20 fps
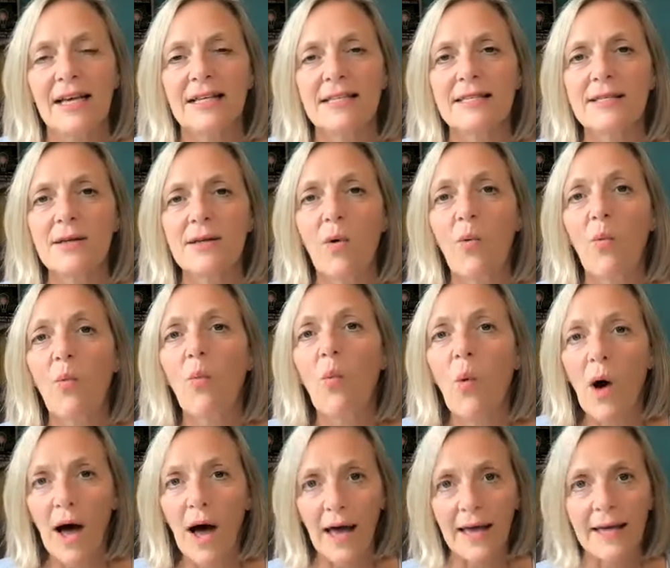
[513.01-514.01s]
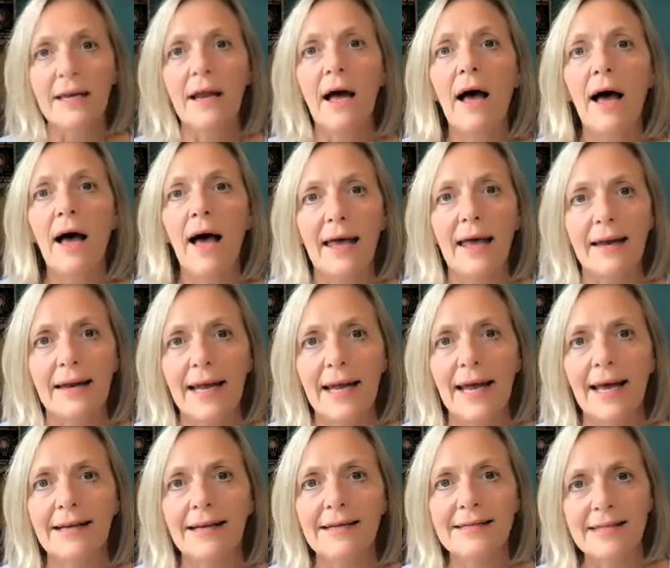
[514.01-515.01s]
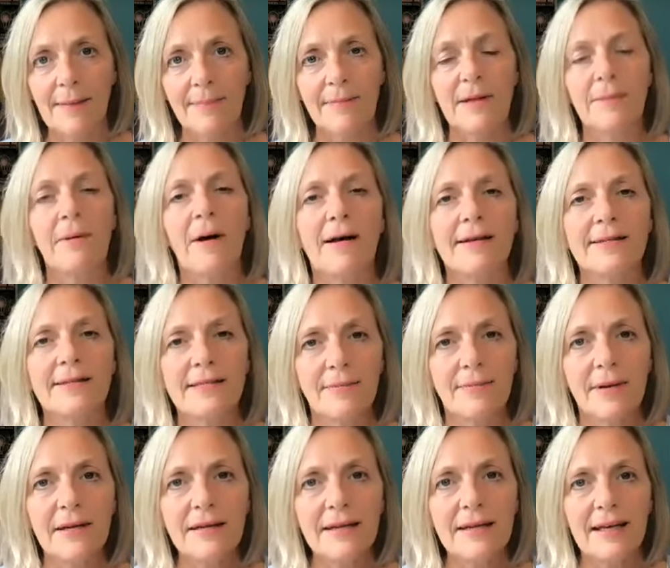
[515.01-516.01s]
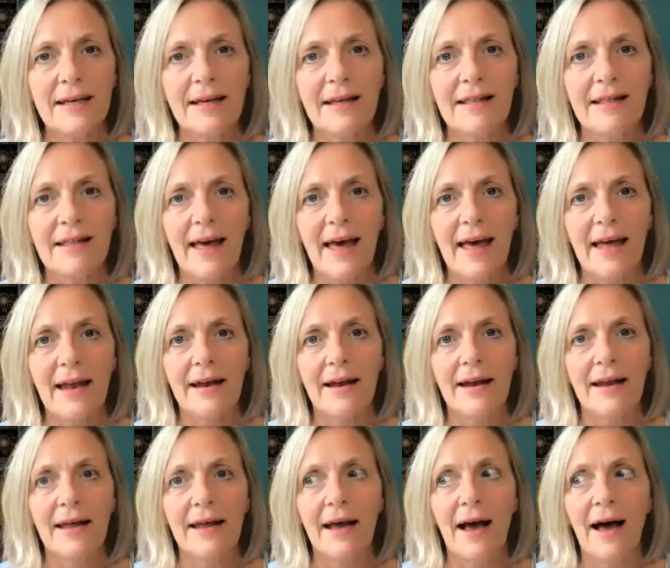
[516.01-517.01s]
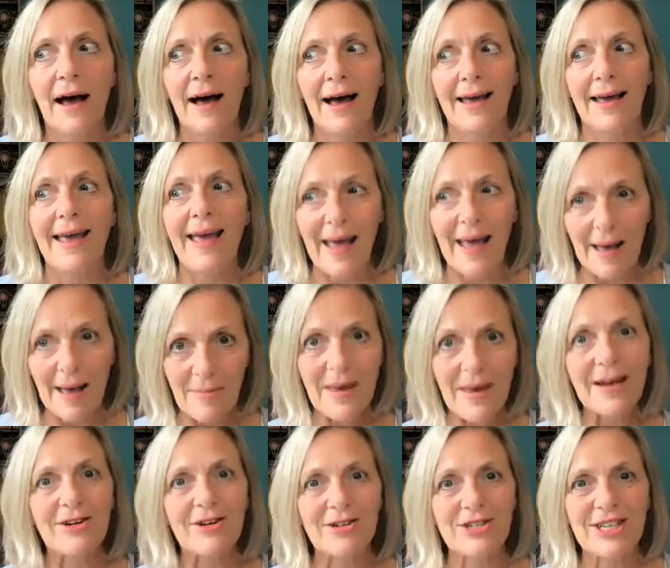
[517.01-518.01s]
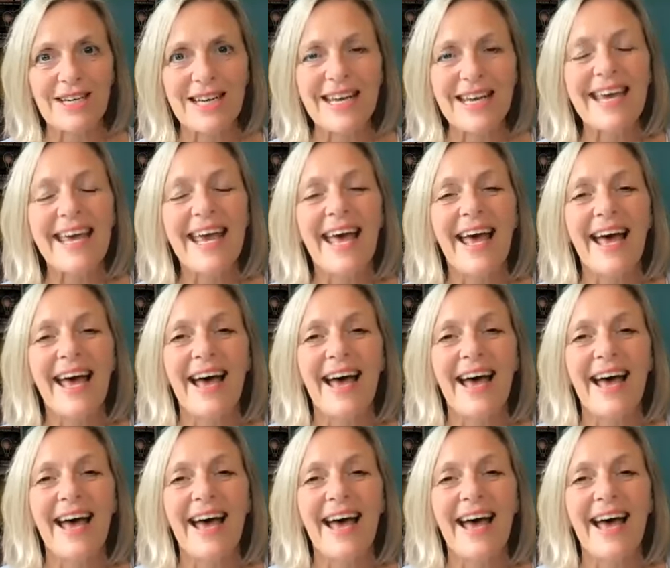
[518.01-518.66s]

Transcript: So why not accept the possibility that I am energy